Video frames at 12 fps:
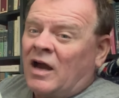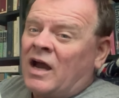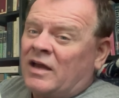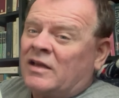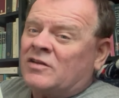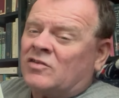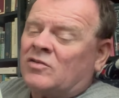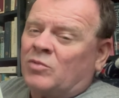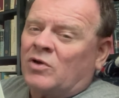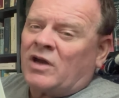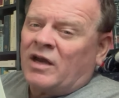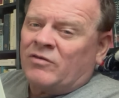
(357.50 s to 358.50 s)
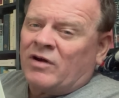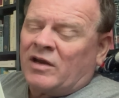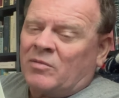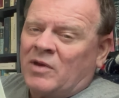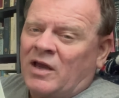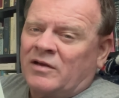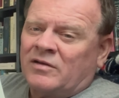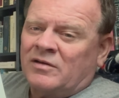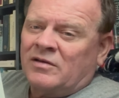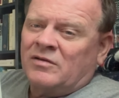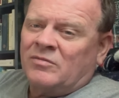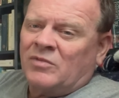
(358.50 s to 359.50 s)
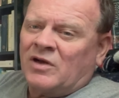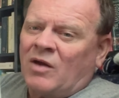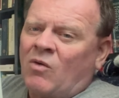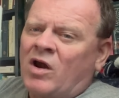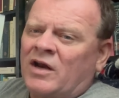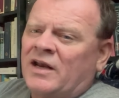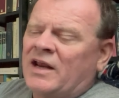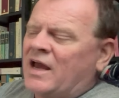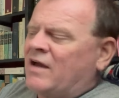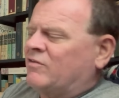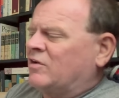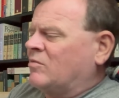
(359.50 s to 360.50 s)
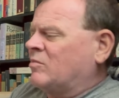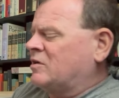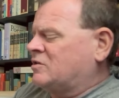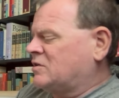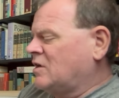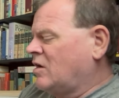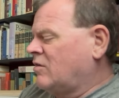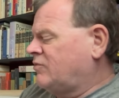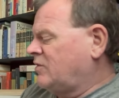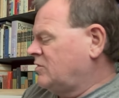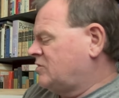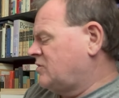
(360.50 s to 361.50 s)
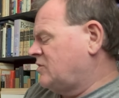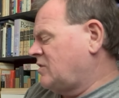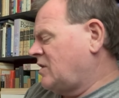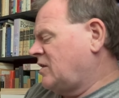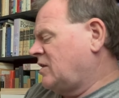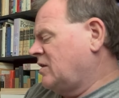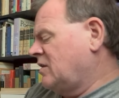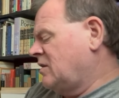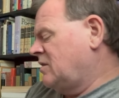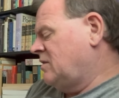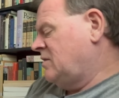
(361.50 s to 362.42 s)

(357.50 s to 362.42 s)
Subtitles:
this is a book I'd recommend, but I wanted to have it on my shelf. It's a